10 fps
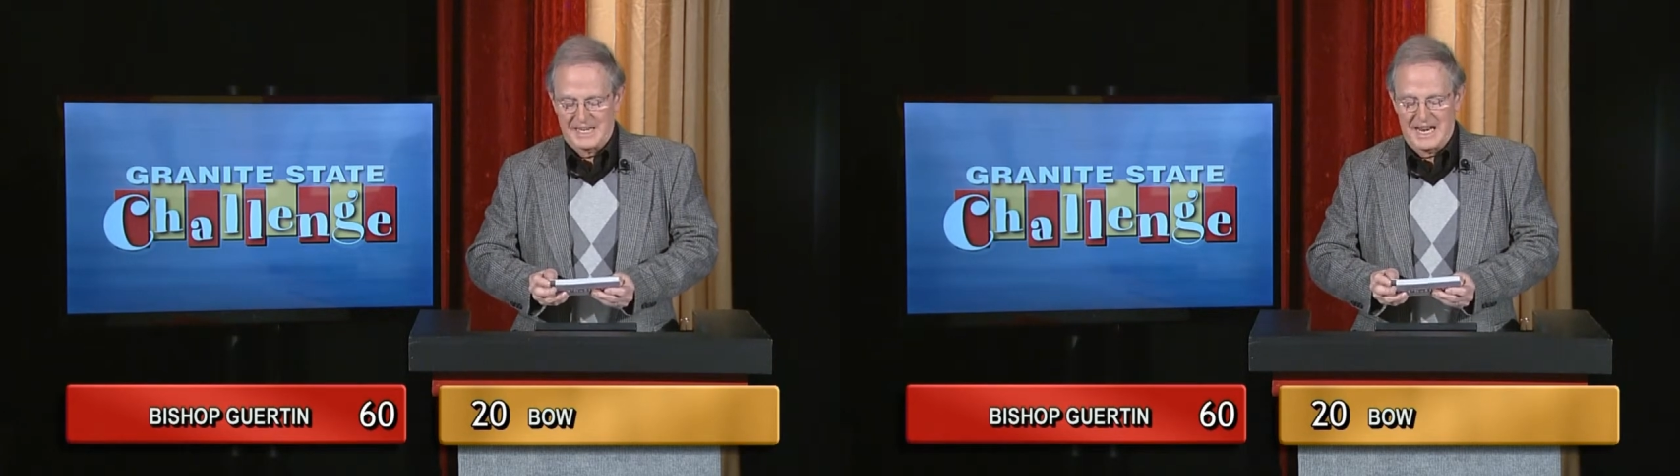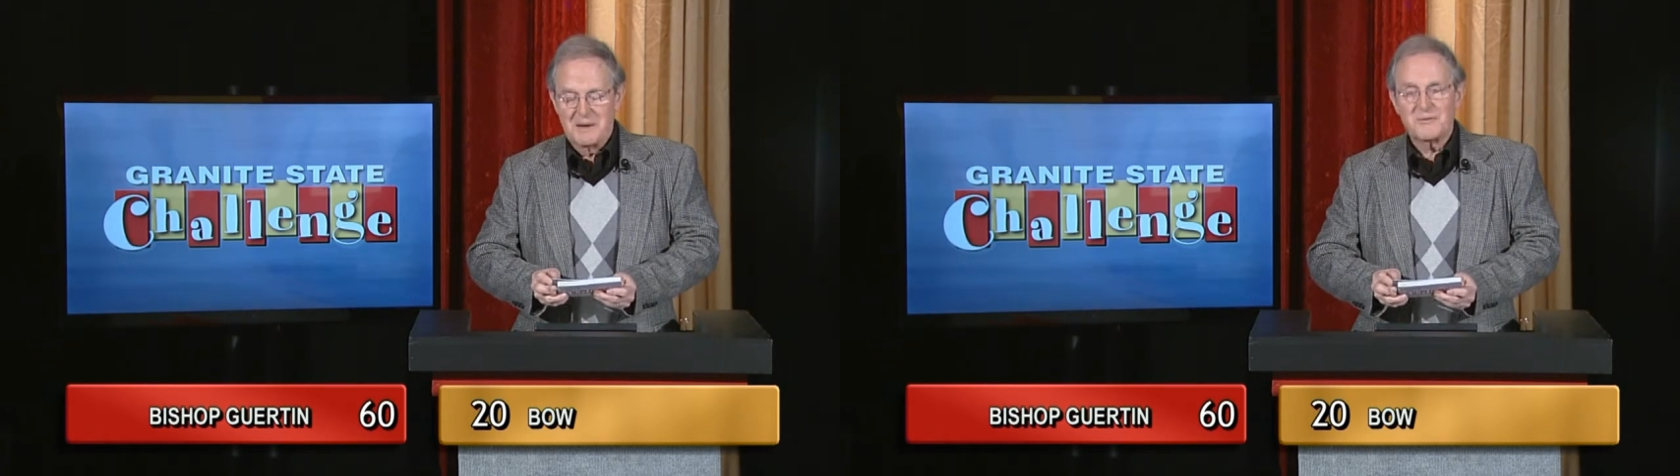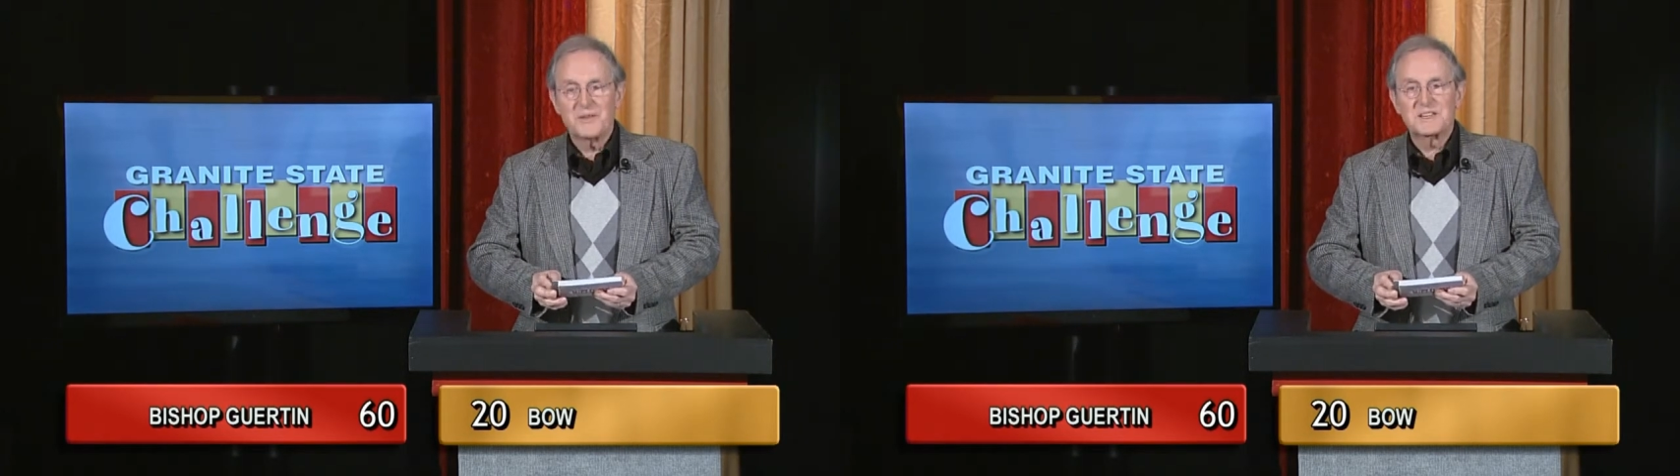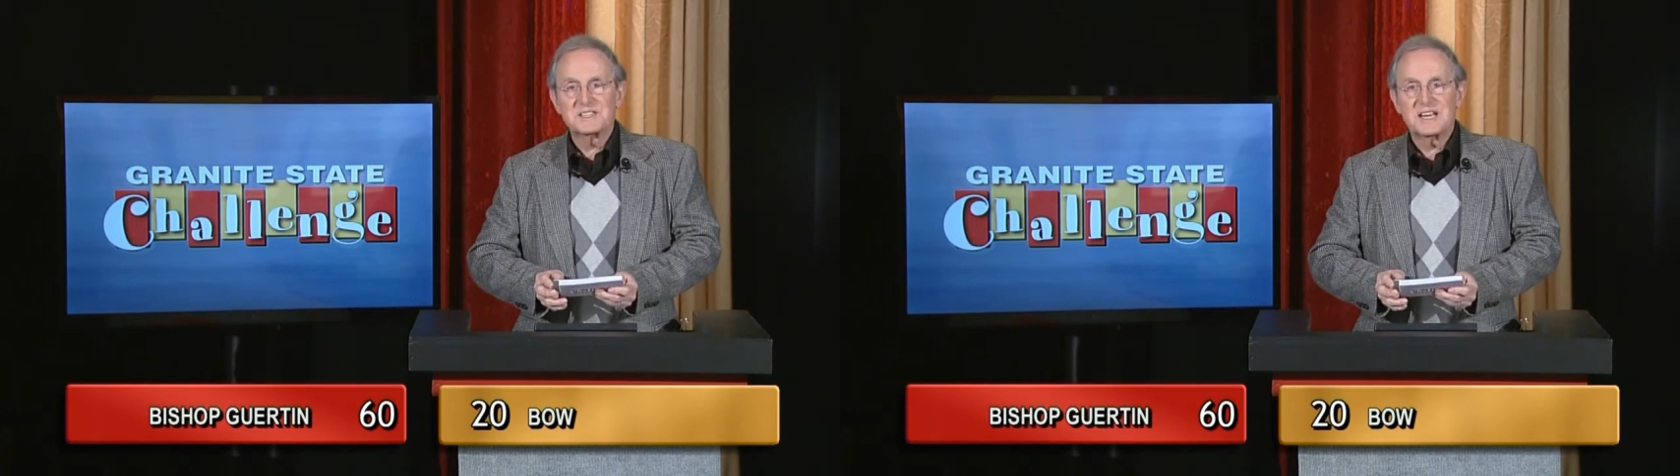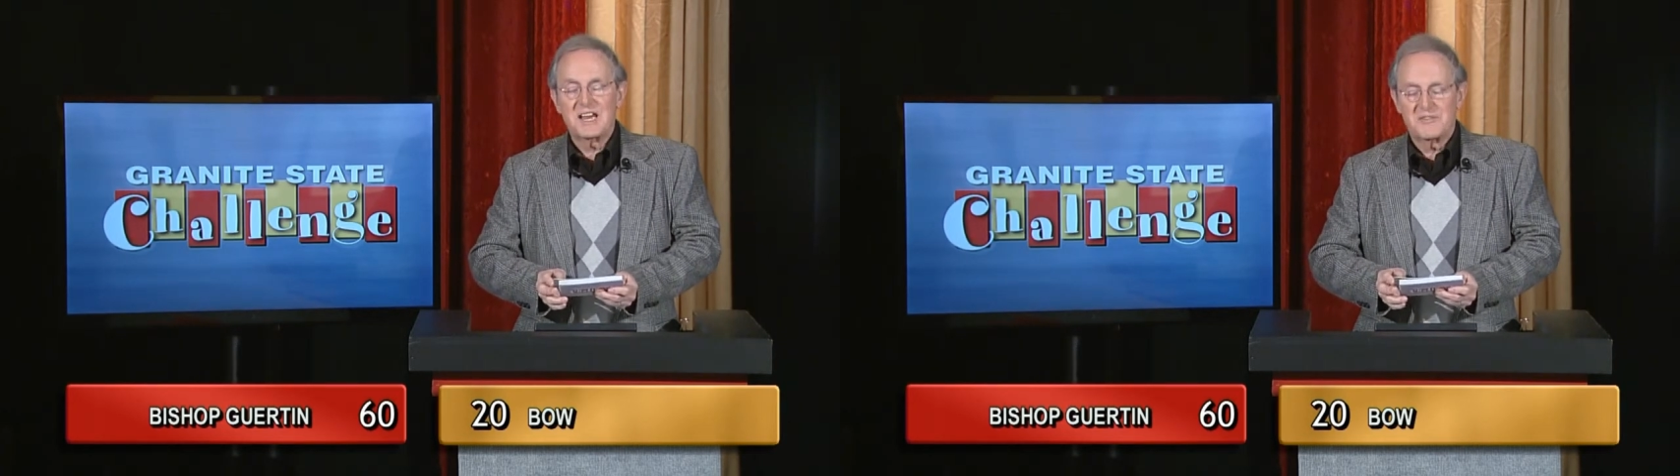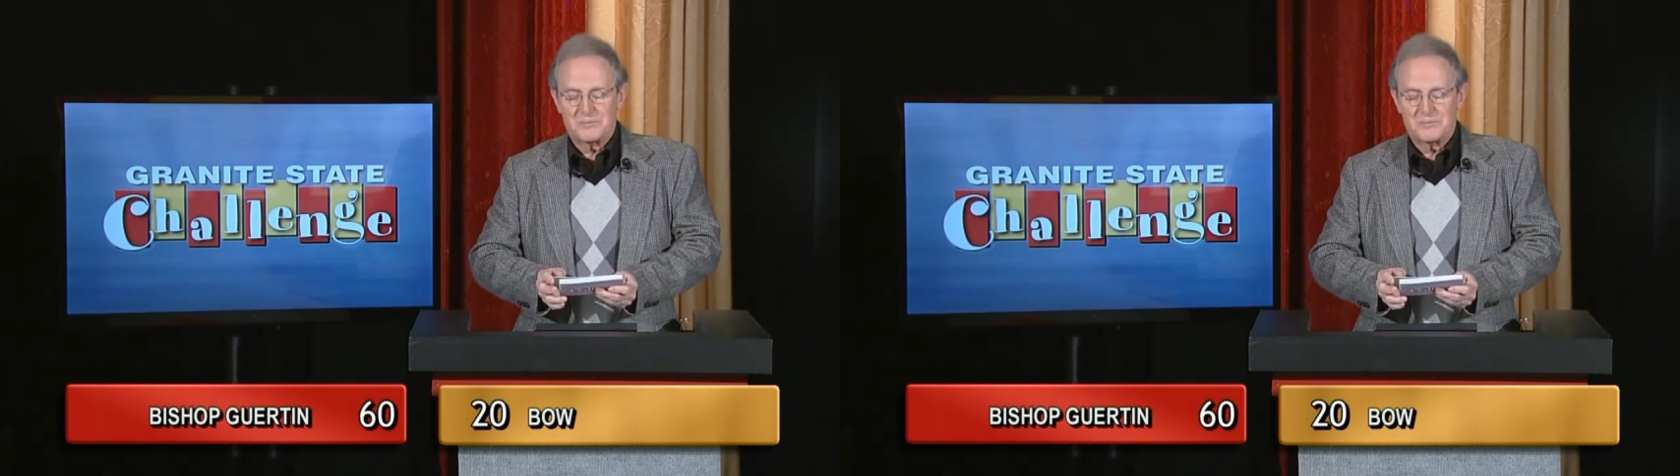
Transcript: named for the son of